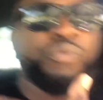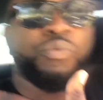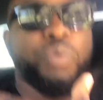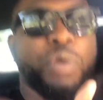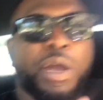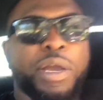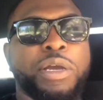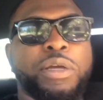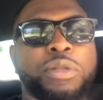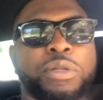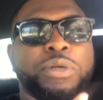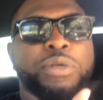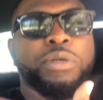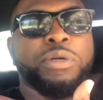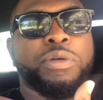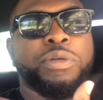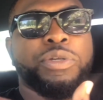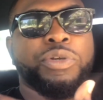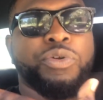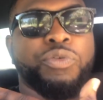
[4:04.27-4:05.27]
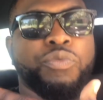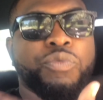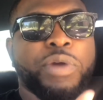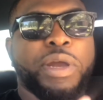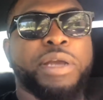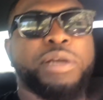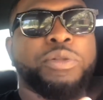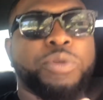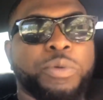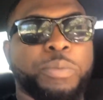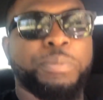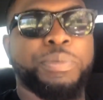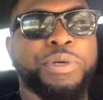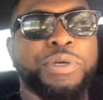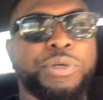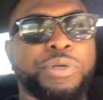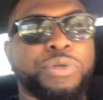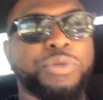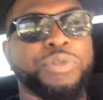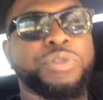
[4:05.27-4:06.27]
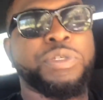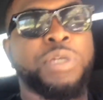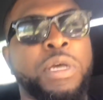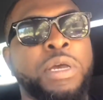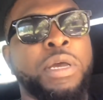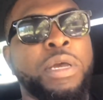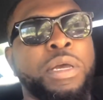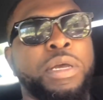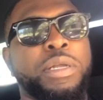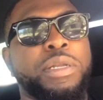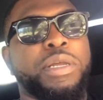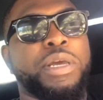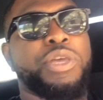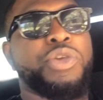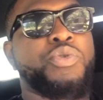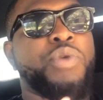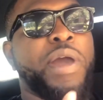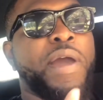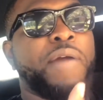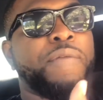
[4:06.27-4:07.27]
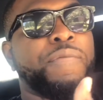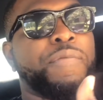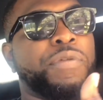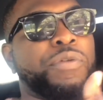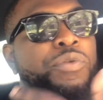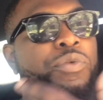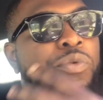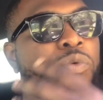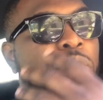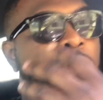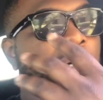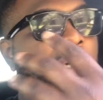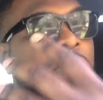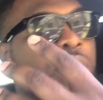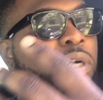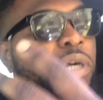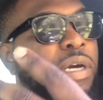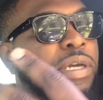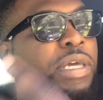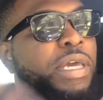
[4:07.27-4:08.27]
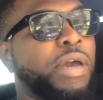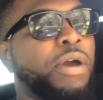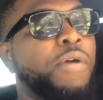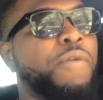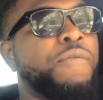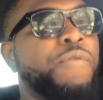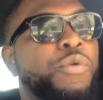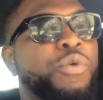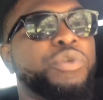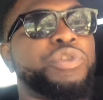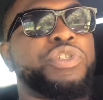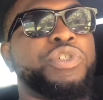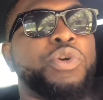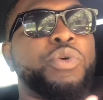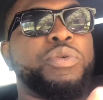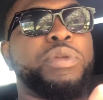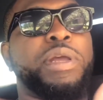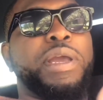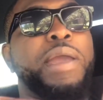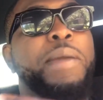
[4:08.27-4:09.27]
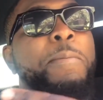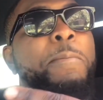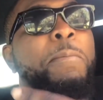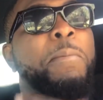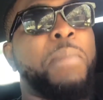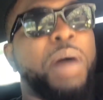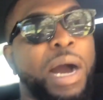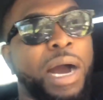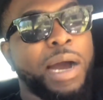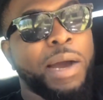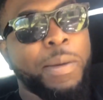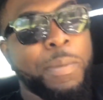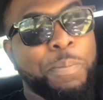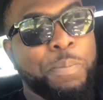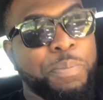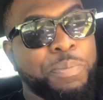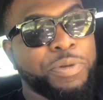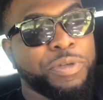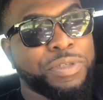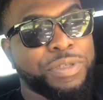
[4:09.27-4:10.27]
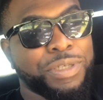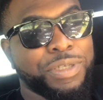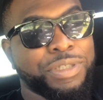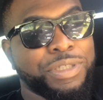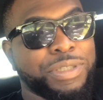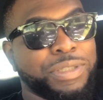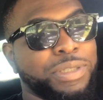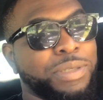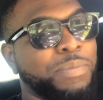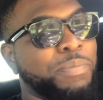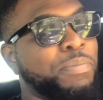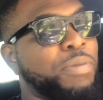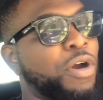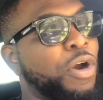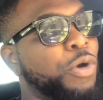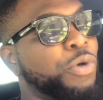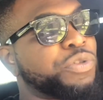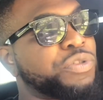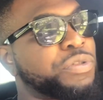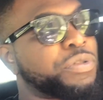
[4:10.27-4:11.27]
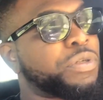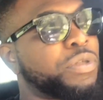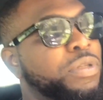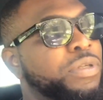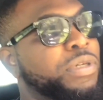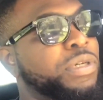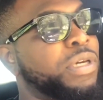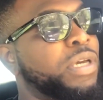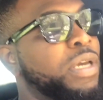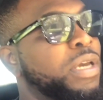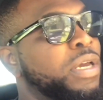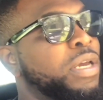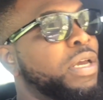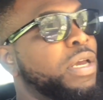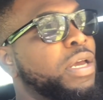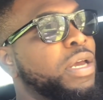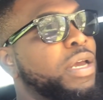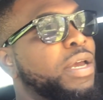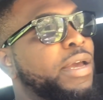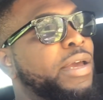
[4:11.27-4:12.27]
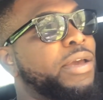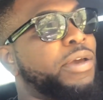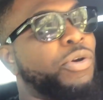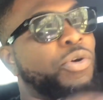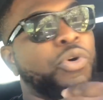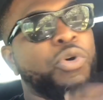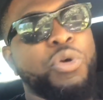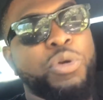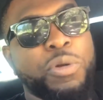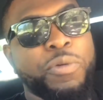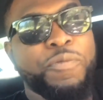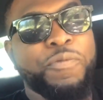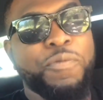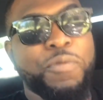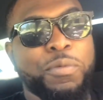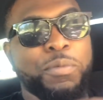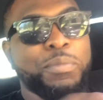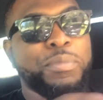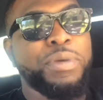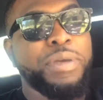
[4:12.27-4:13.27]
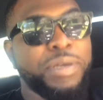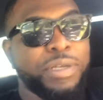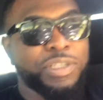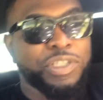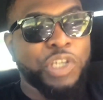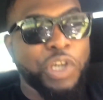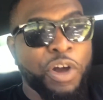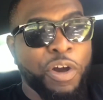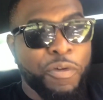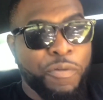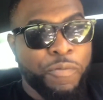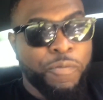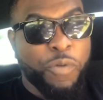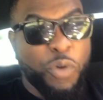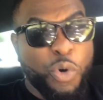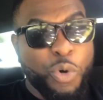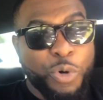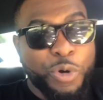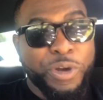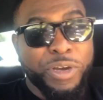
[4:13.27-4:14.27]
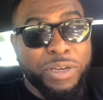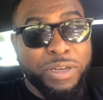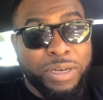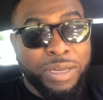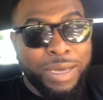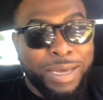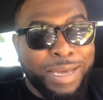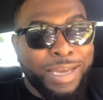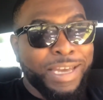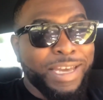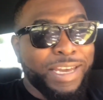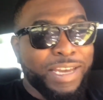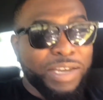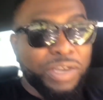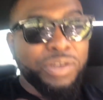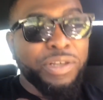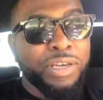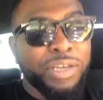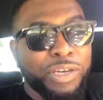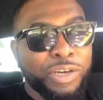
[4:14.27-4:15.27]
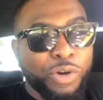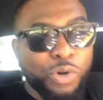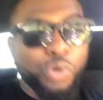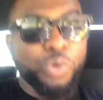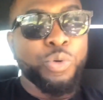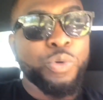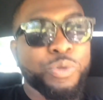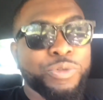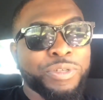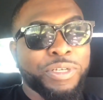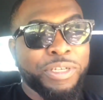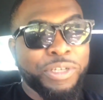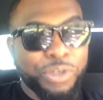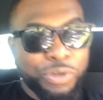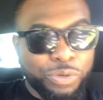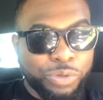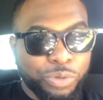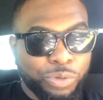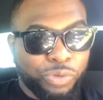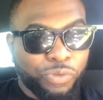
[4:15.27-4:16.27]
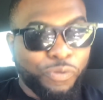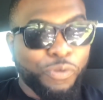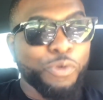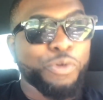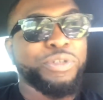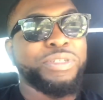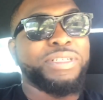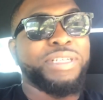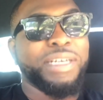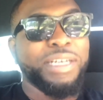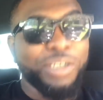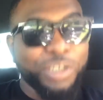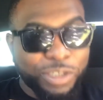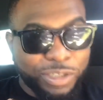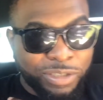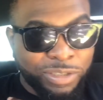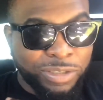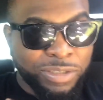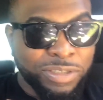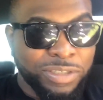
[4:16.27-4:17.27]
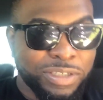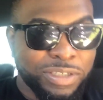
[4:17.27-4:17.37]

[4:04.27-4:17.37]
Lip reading: regular bills that you have to account for. So in my position personally, in order for me to avoid eating oodles and noodles for dinner,